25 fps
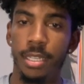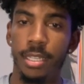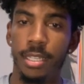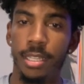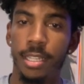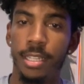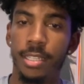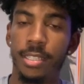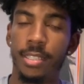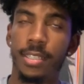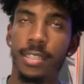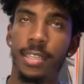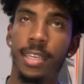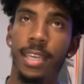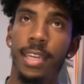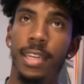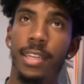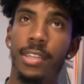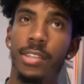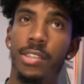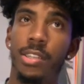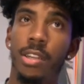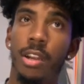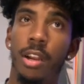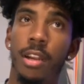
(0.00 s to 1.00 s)
let's get
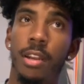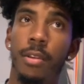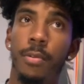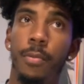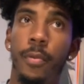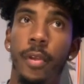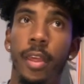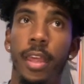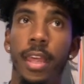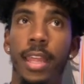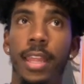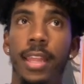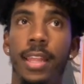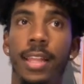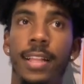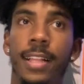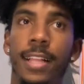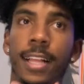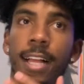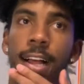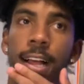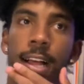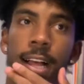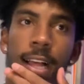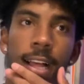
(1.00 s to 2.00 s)
it started with,
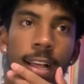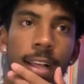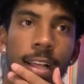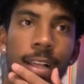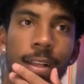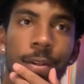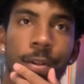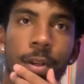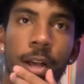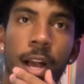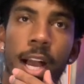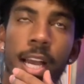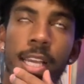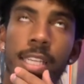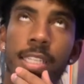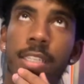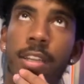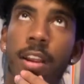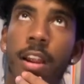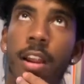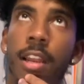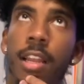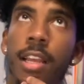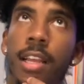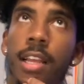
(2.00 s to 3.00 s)
I
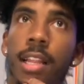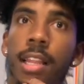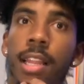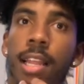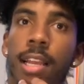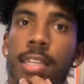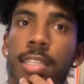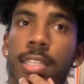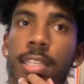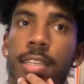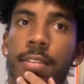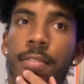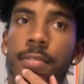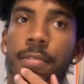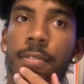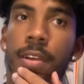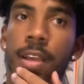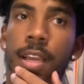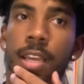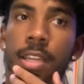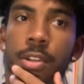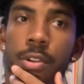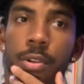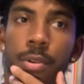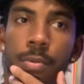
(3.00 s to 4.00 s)
started collecting
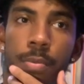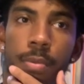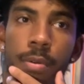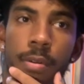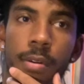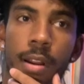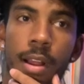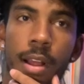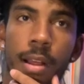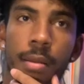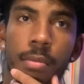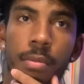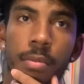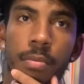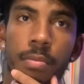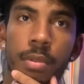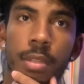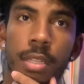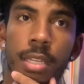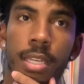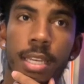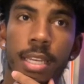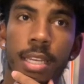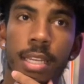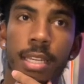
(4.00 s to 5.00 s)
vinyl
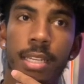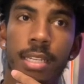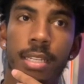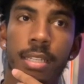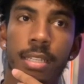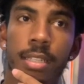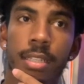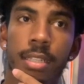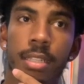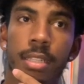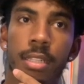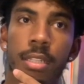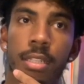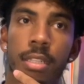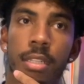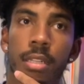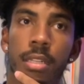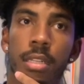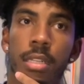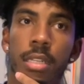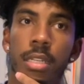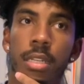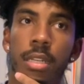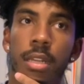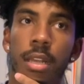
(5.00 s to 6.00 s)
probably,
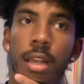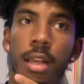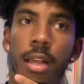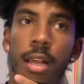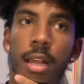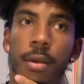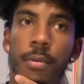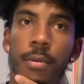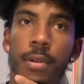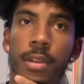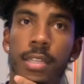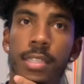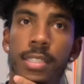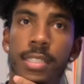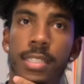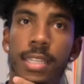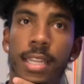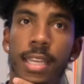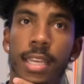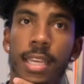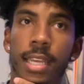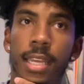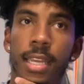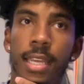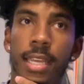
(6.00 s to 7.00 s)
I wanna
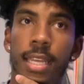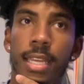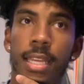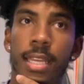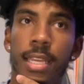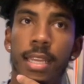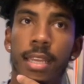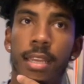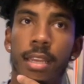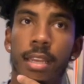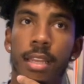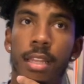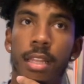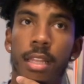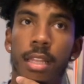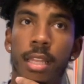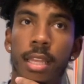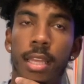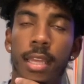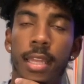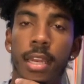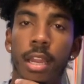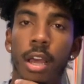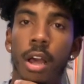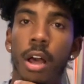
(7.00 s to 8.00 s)
say
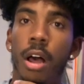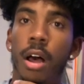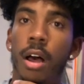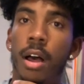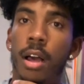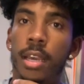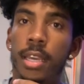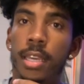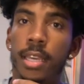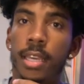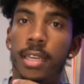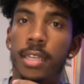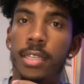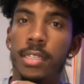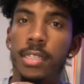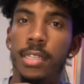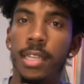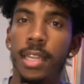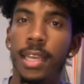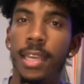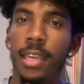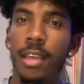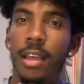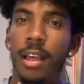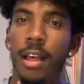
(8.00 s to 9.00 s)
in August,
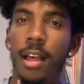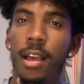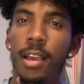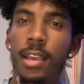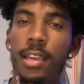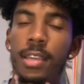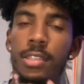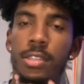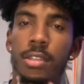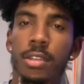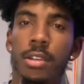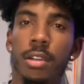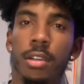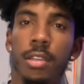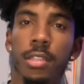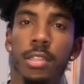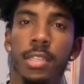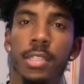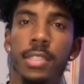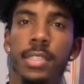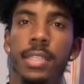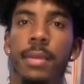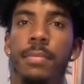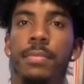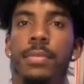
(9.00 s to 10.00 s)
late August or early
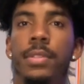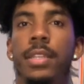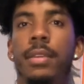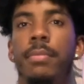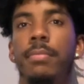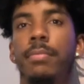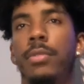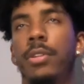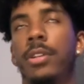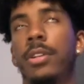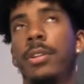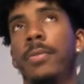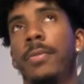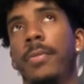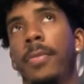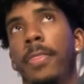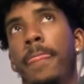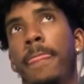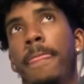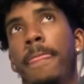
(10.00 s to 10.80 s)
September.